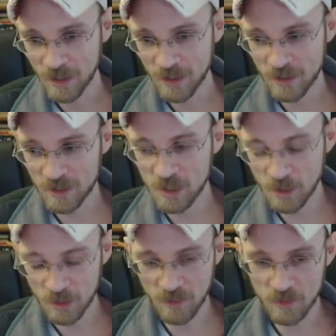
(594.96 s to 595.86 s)
then she
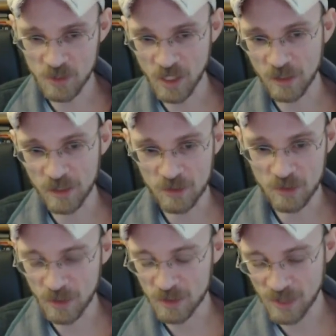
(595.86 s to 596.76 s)
goes after Jet Li. She
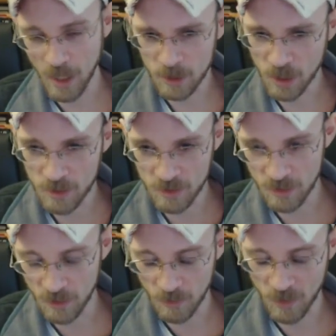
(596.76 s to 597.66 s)
like
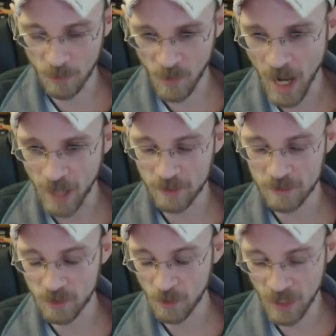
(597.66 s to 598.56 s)
sabotages the path
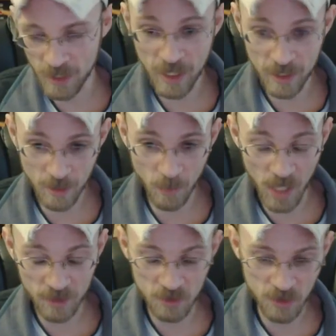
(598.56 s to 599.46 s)
so they can't get
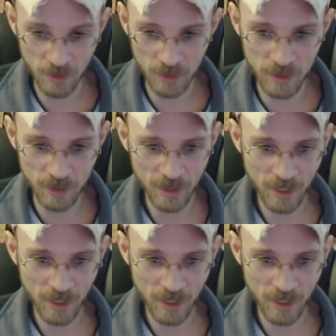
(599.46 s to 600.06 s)
back to Jet Li,